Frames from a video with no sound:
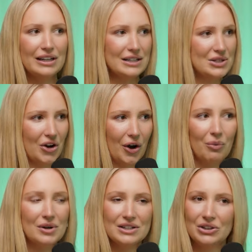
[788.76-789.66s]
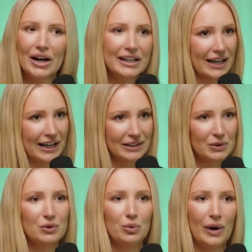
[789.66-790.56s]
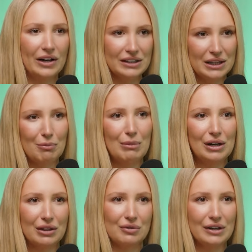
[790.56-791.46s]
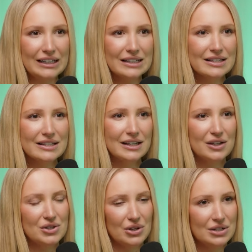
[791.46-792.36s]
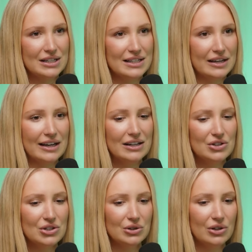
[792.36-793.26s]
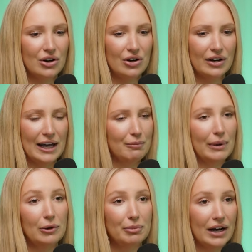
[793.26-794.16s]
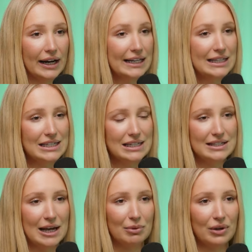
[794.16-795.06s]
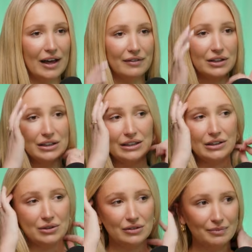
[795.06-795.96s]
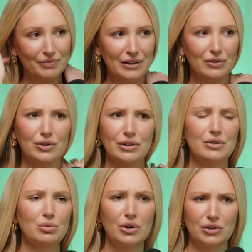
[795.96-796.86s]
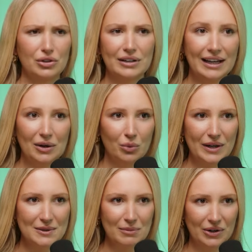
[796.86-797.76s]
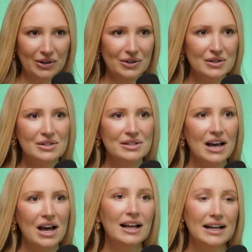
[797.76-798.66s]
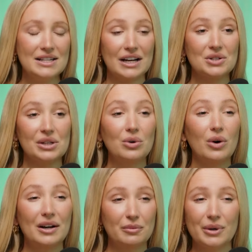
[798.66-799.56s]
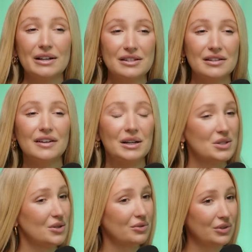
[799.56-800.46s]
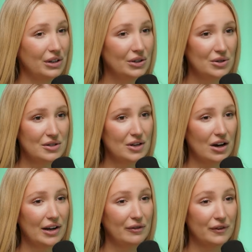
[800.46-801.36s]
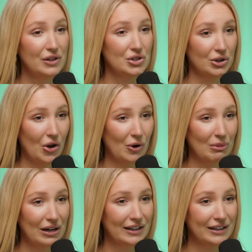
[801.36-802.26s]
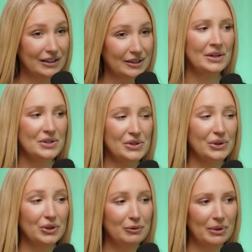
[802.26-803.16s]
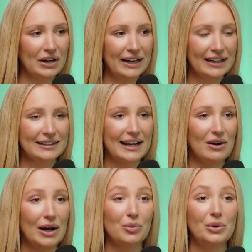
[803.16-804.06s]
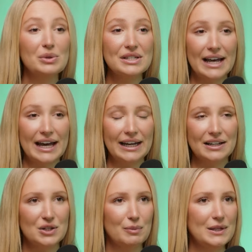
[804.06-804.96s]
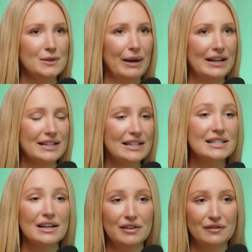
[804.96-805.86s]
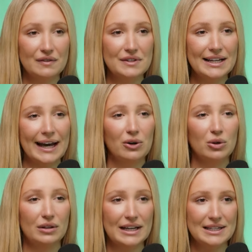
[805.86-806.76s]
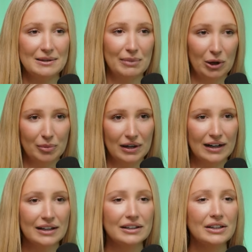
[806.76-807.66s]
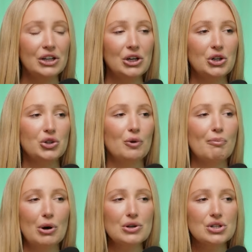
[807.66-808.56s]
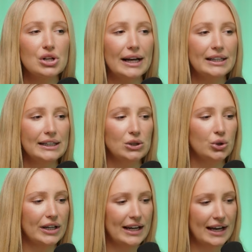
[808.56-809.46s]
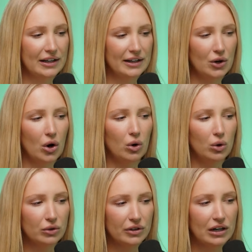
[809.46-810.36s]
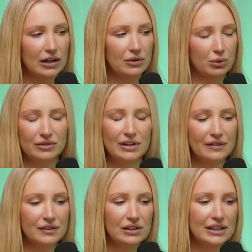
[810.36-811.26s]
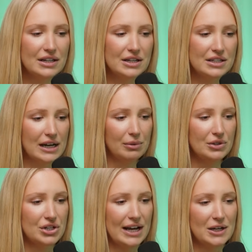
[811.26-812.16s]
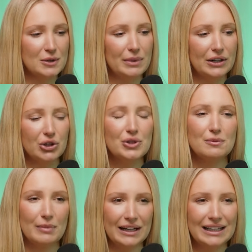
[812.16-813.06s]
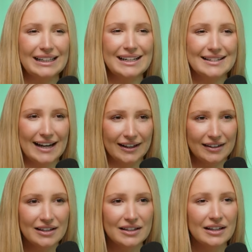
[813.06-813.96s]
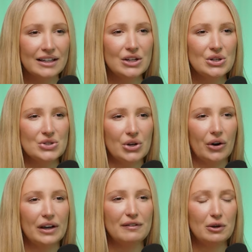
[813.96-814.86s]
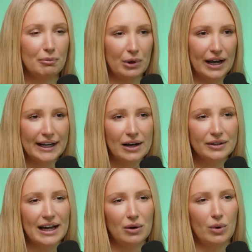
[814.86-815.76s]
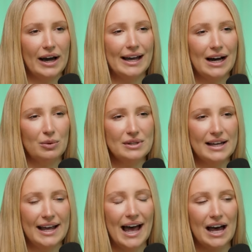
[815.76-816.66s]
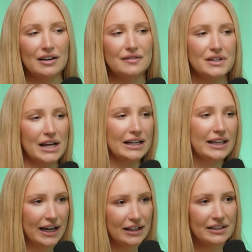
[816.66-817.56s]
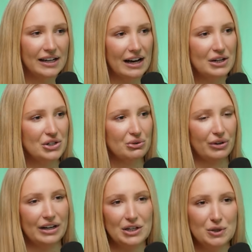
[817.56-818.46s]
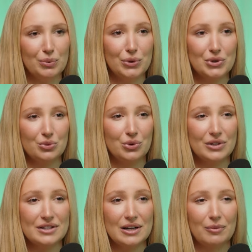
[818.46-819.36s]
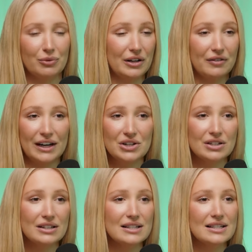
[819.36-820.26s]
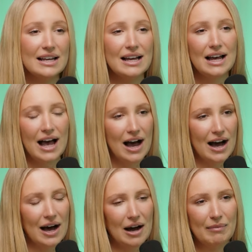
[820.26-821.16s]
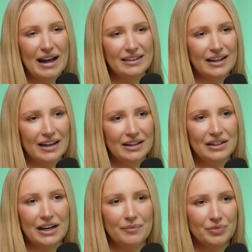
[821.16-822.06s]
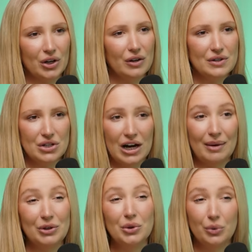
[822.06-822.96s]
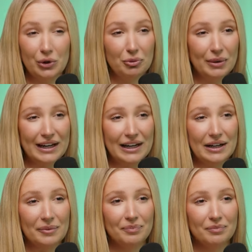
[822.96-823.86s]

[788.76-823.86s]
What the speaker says: years ago, it wasn't like that. It was well in the mid-3s. So to see Geelong and Bell Park in this example having a yield as good as what you'd get in West Meadows, it's actually quite impressive, and it's a really good sign for the Geelong market. So good buying. Now, I will say to be spending $750K or less in Bell Park, you're most likely looking at an older, well, definitely an established house, but cosmetically dated. So if you're buying out that way, I would say have $10K in cash ready to put towards some renovations. And then, over time, you will be